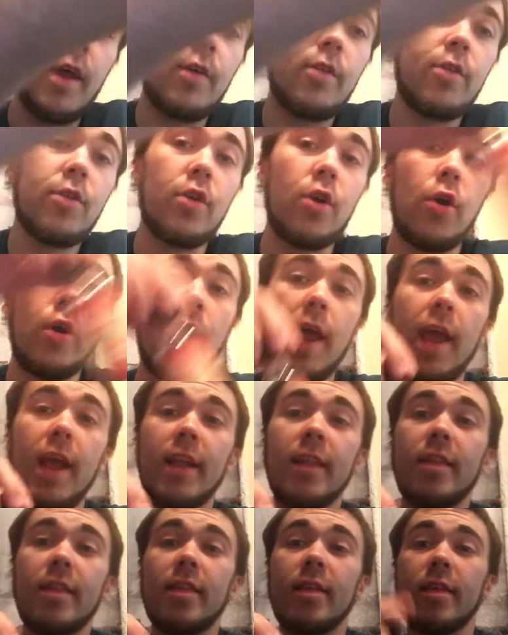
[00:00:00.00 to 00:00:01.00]
share,
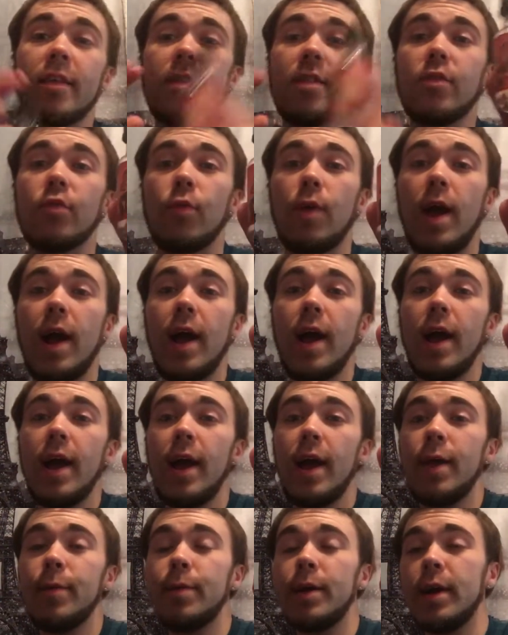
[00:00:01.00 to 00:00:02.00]
and
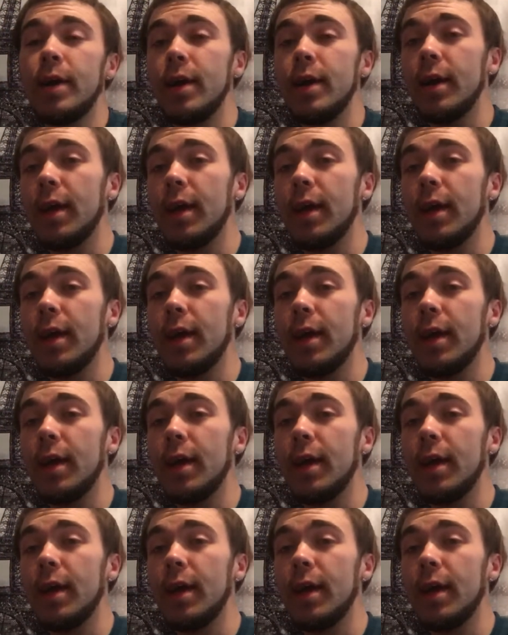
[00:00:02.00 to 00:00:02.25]
subscribe.